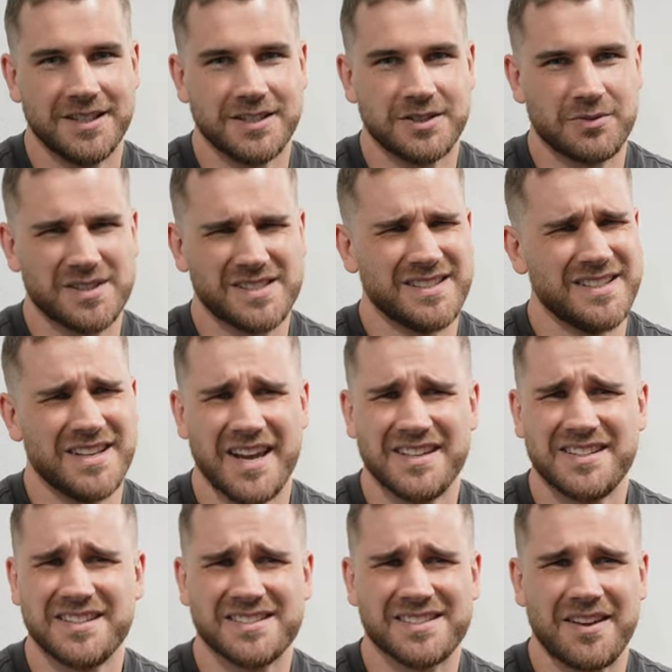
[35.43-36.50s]
It was in the
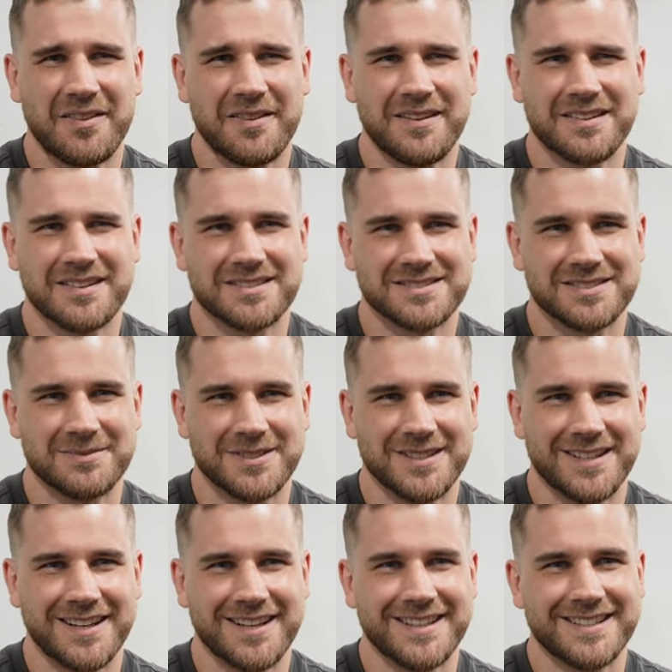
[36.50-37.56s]
80s, I think,
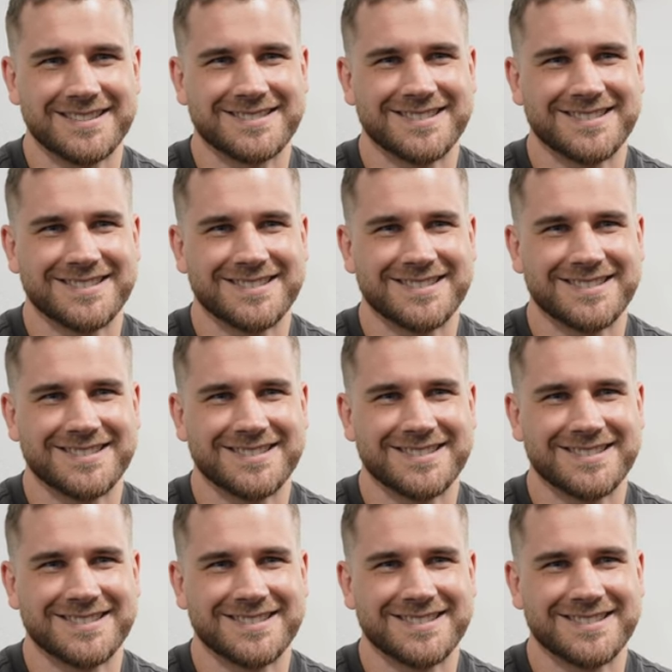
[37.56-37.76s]
something like that.